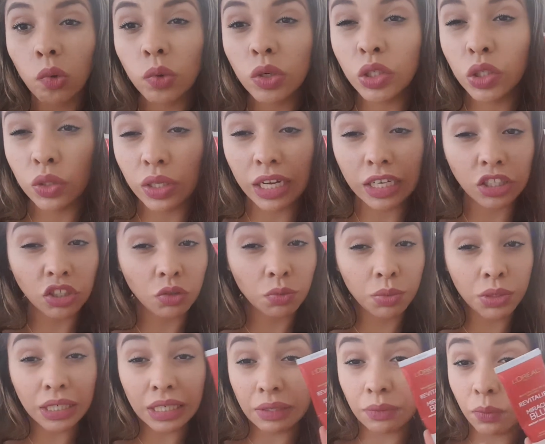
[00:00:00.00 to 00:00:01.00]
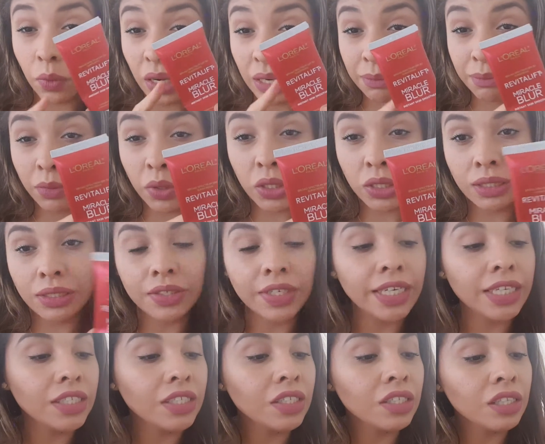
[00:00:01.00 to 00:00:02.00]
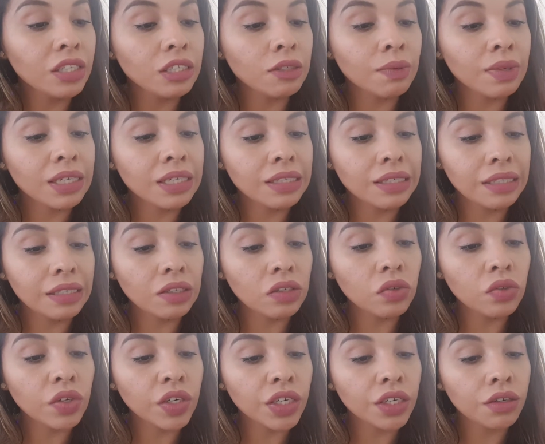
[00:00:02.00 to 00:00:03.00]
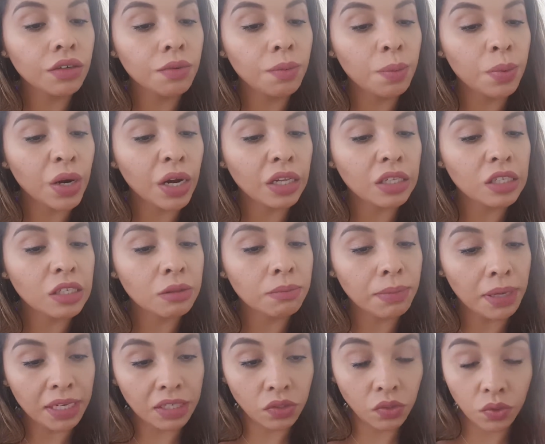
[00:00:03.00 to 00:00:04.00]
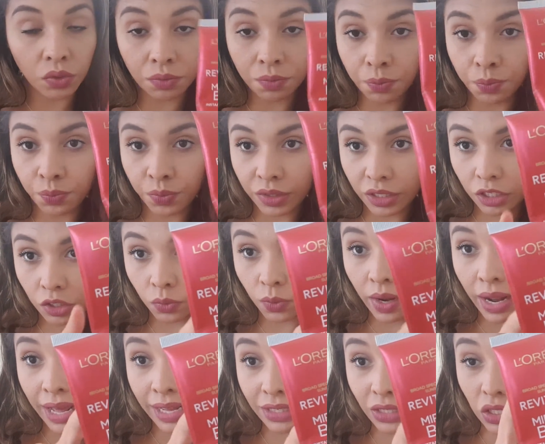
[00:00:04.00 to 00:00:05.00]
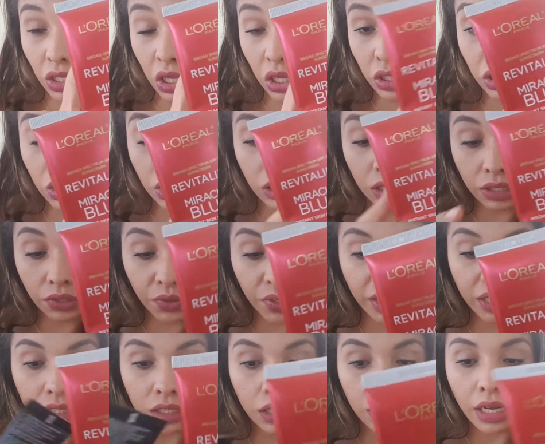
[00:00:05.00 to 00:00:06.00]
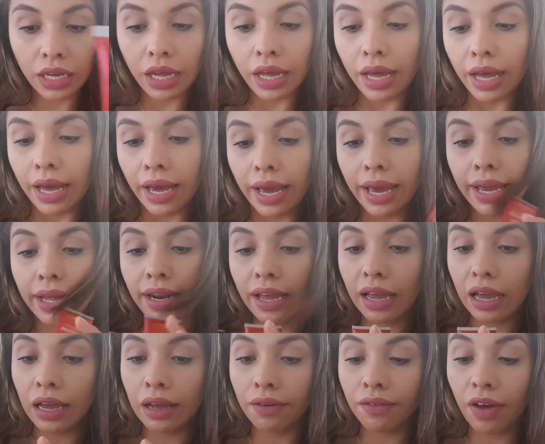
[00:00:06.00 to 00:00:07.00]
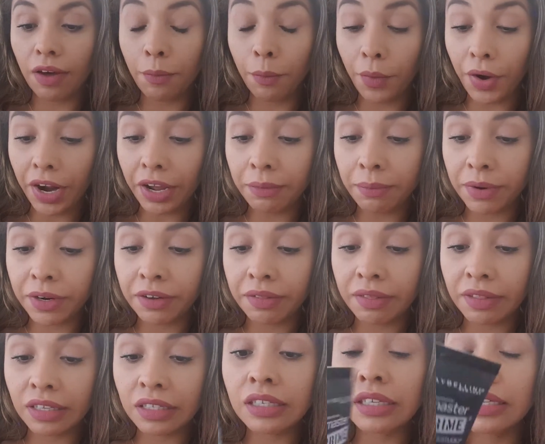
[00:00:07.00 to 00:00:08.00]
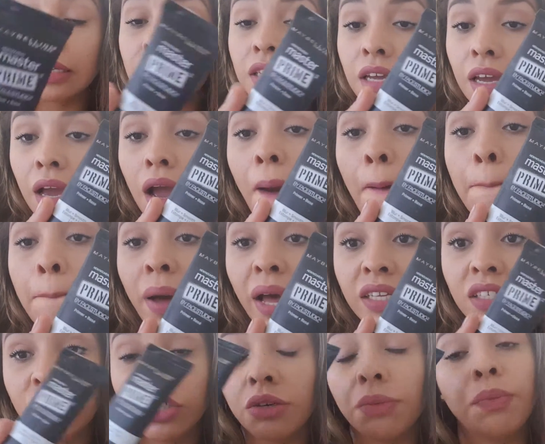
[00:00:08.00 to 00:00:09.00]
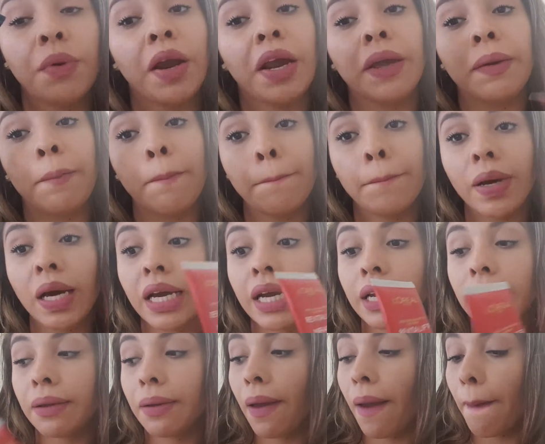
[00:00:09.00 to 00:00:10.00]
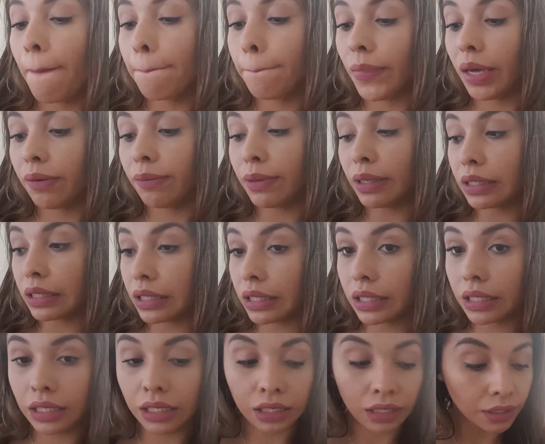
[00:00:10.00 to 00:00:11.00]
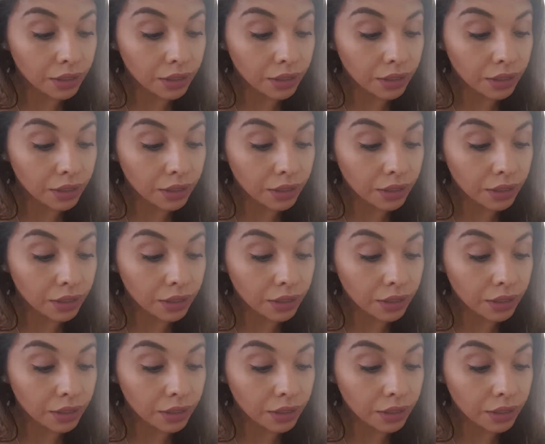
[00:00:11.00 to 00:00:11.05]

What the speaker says: always like to bring one moisturizer. This one is the L'Oreal Broad Spectrum. This one has sunscreen. And I have a primer. This is the Master Prime by Maybelline.